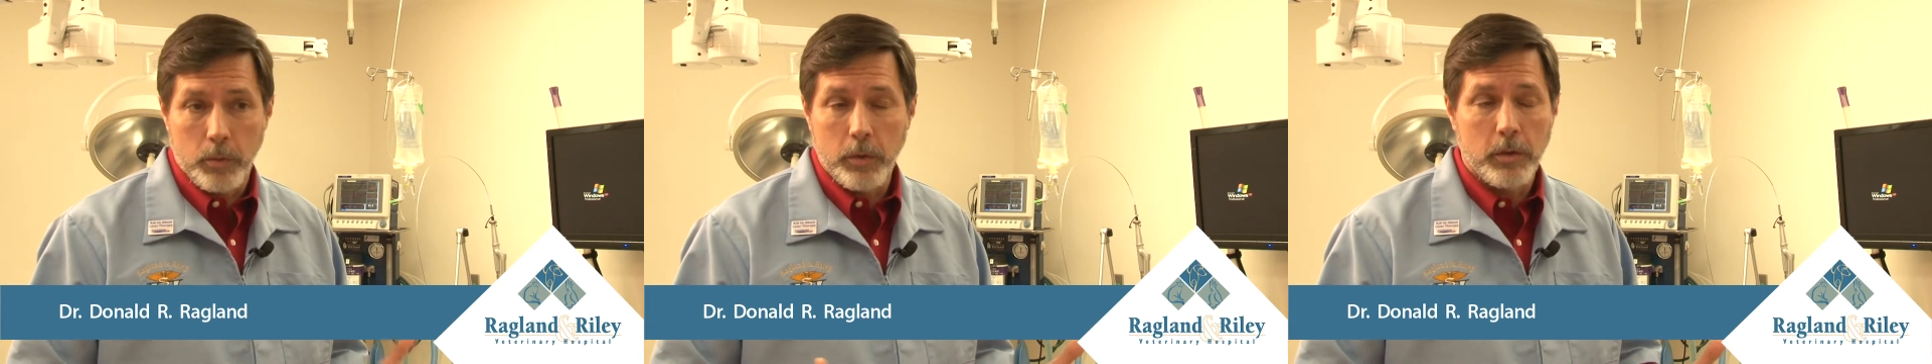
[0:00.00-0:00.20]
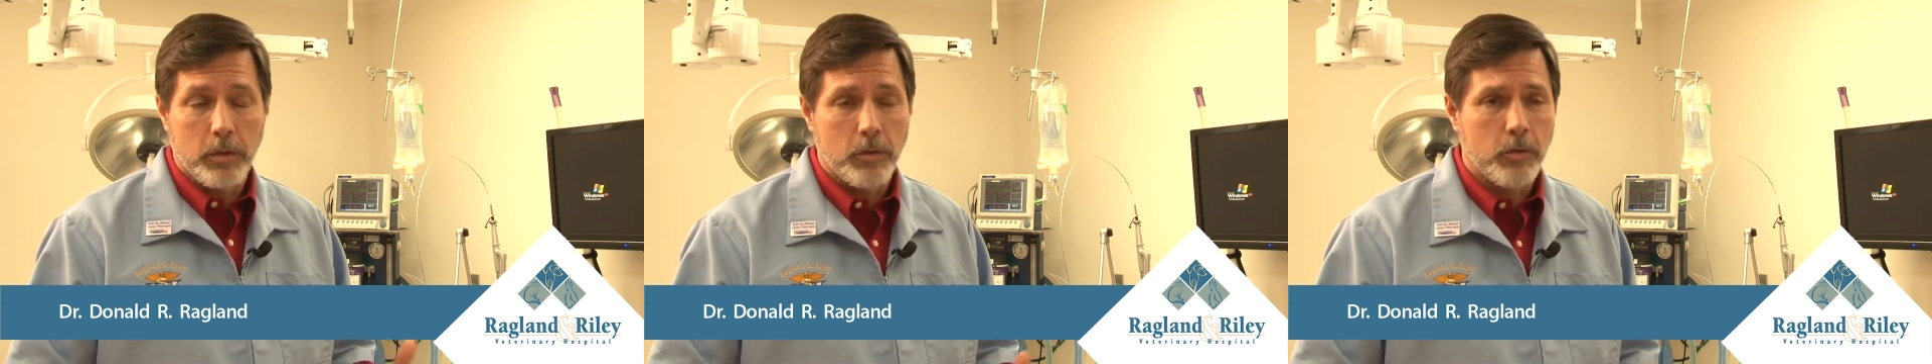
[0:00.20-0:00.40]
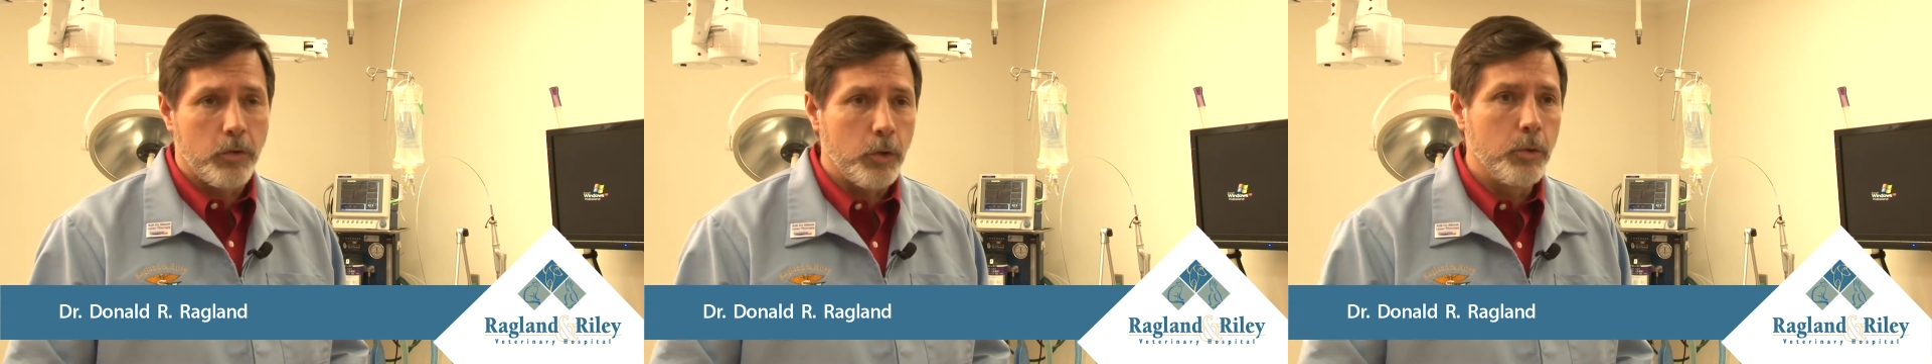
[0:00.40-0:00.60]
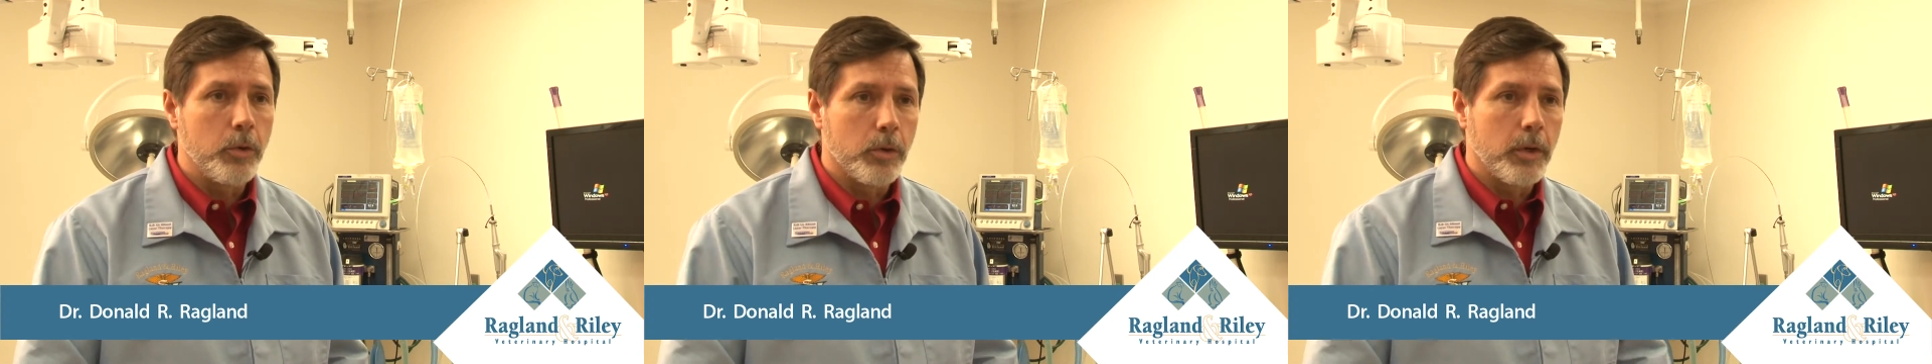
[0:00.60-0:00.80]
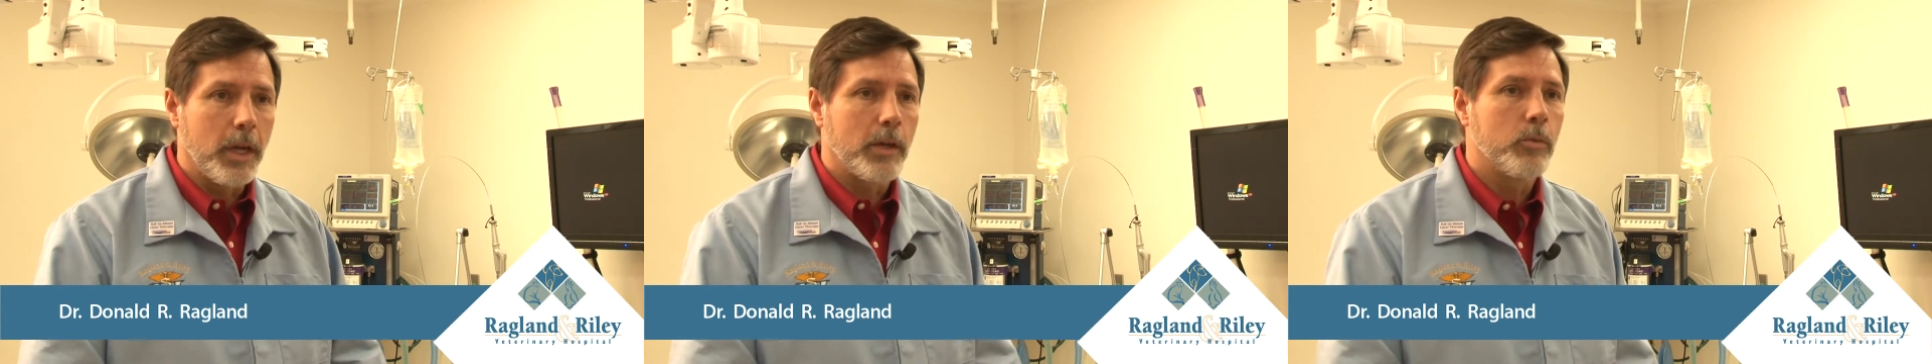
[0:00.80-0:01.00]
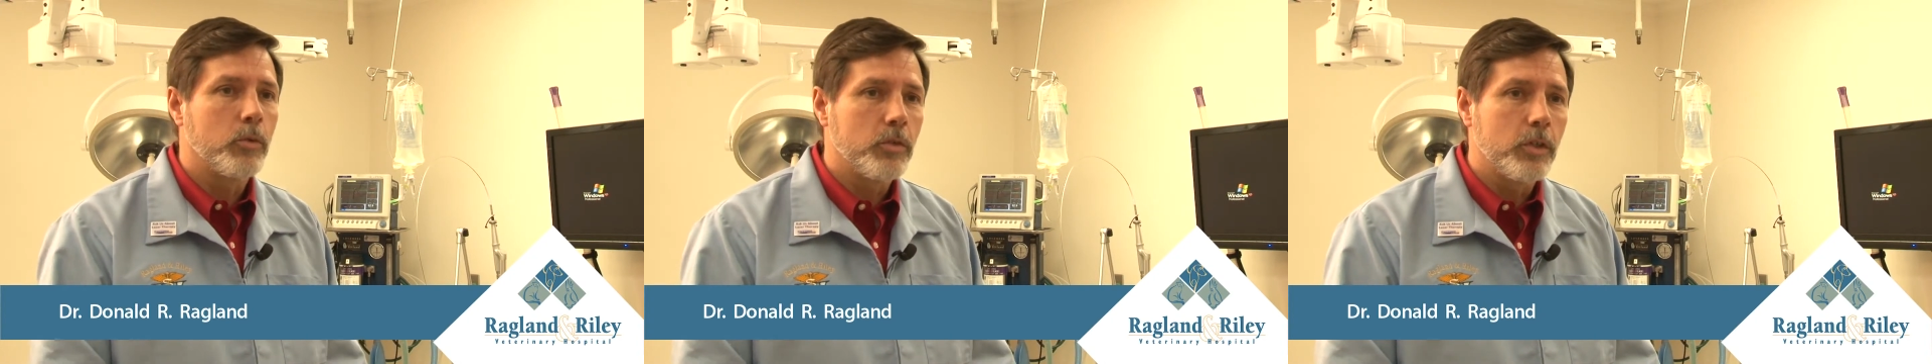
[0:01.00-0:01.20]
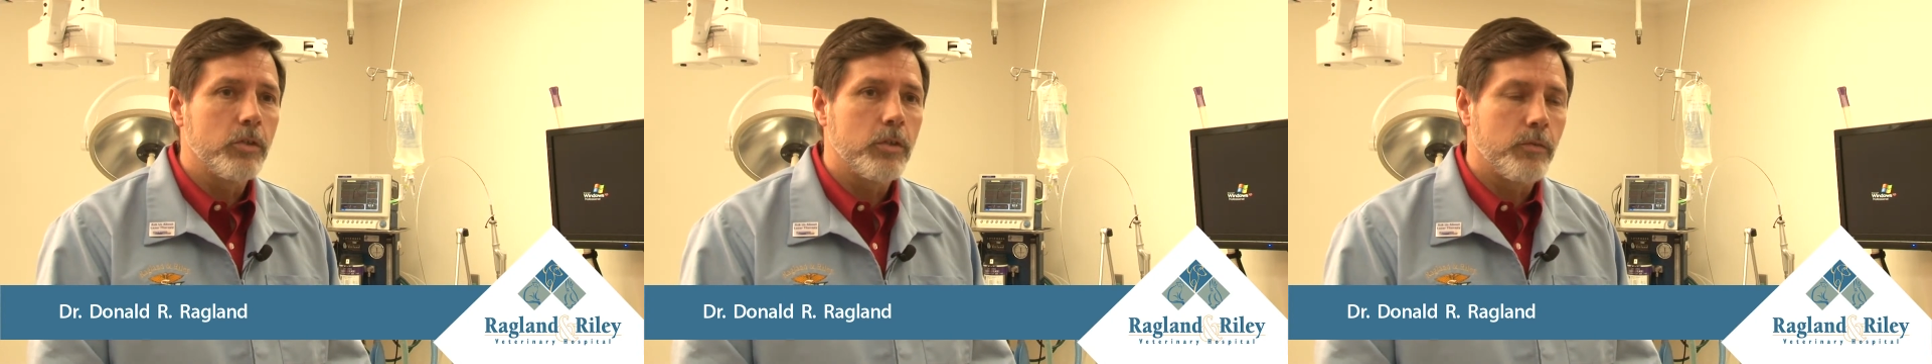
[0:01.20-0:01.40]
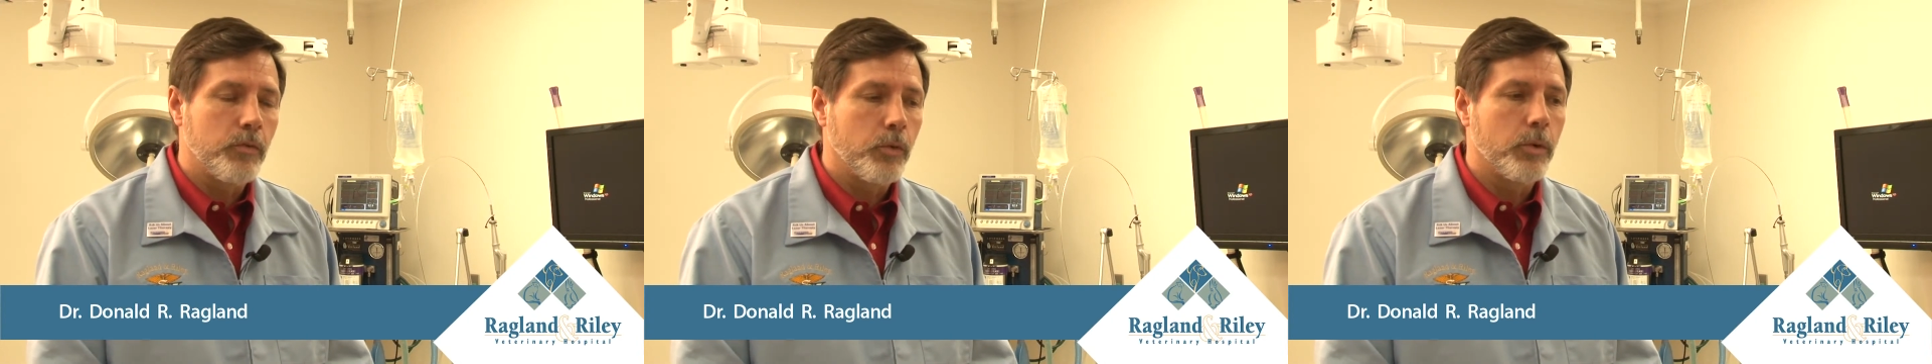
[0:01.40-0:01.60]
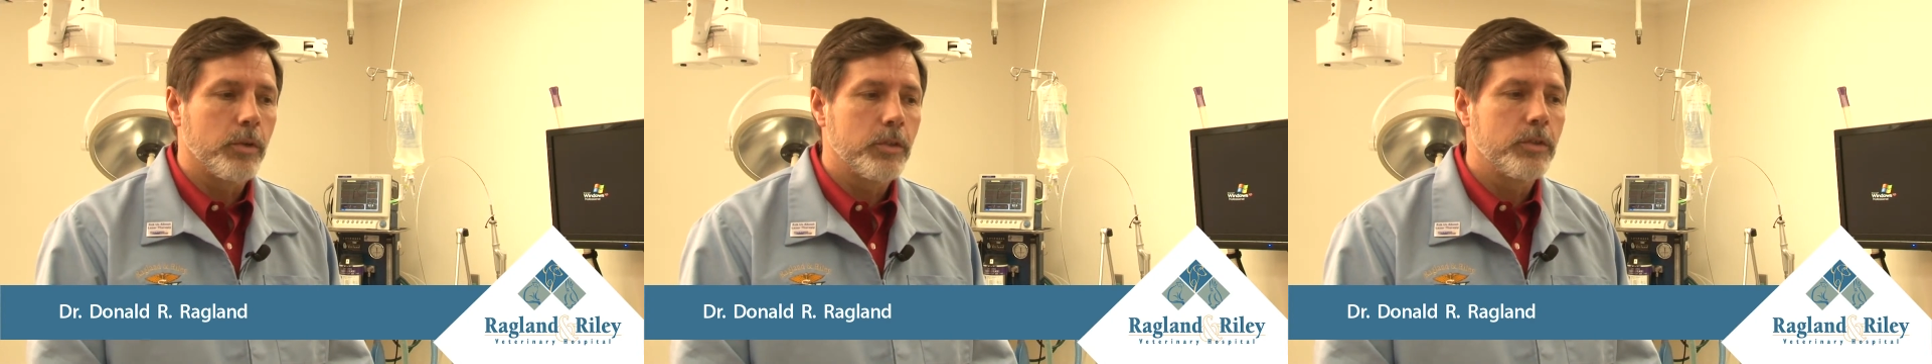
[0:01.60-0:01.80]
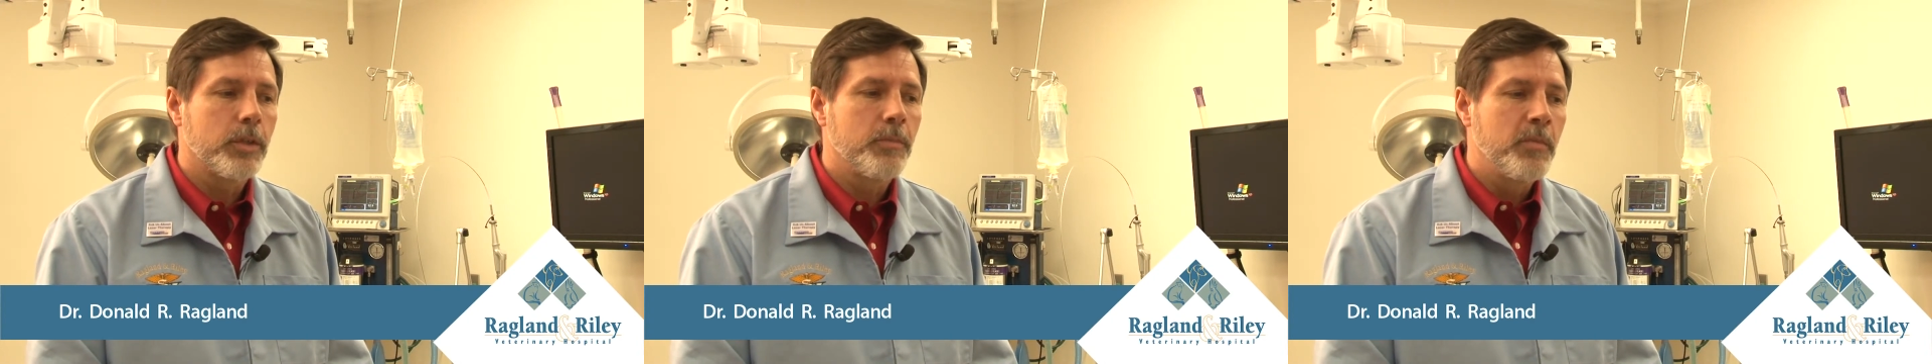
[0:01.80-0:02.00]
which is a newer acquisition for
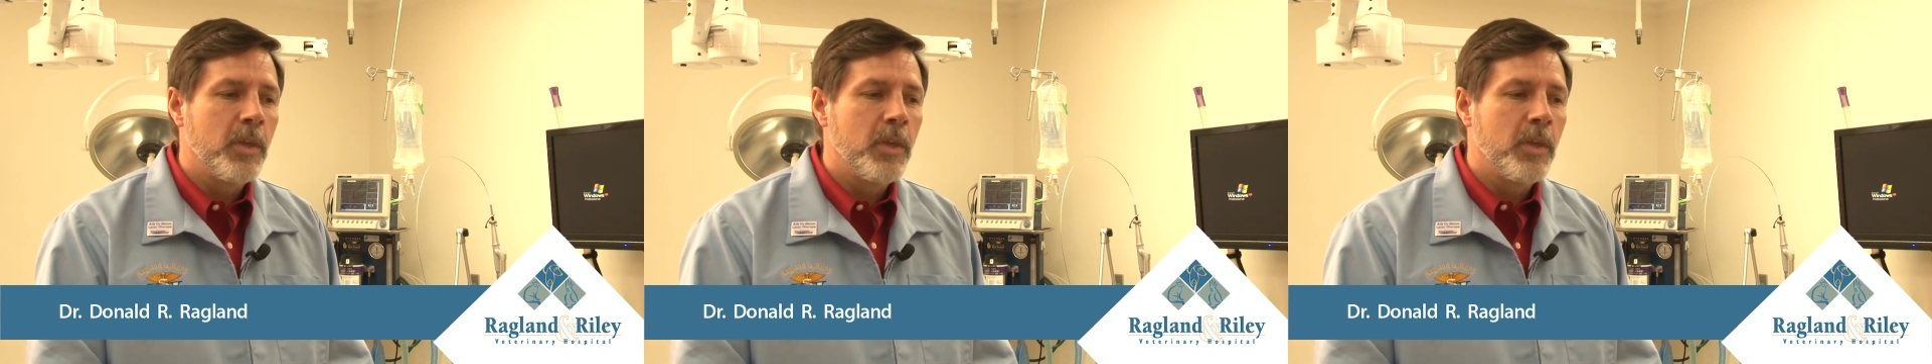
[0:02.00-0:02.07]
us.